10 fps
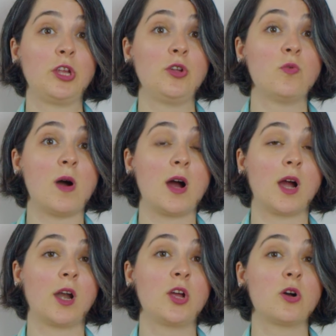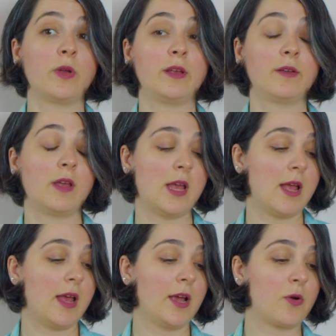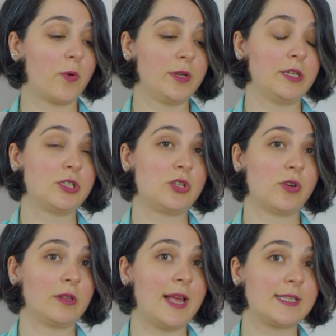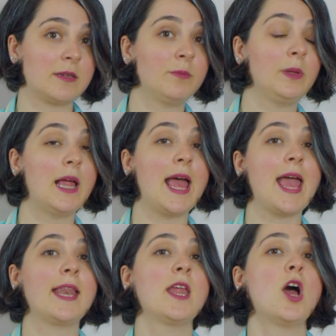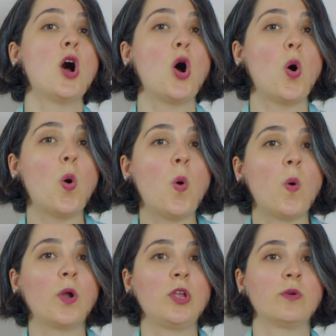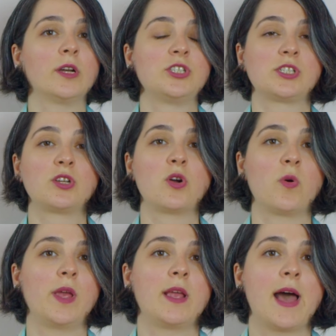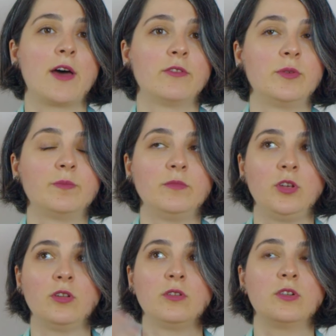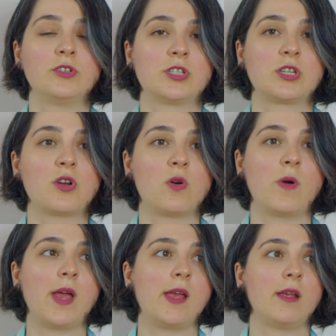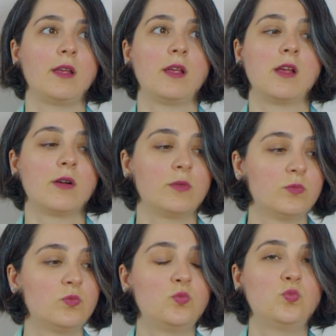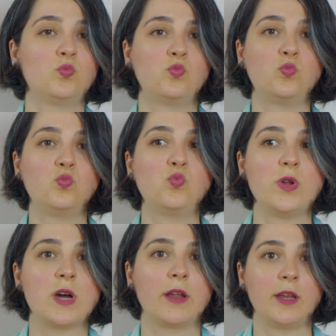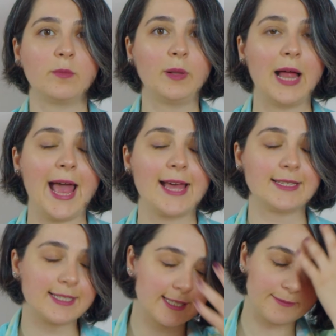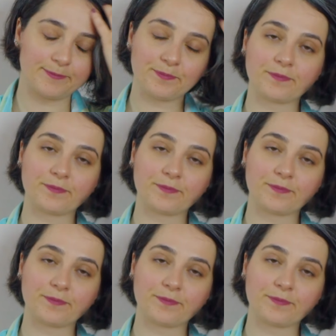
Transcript: you are going according to your lesson plan or you are just going you're just going without any plans.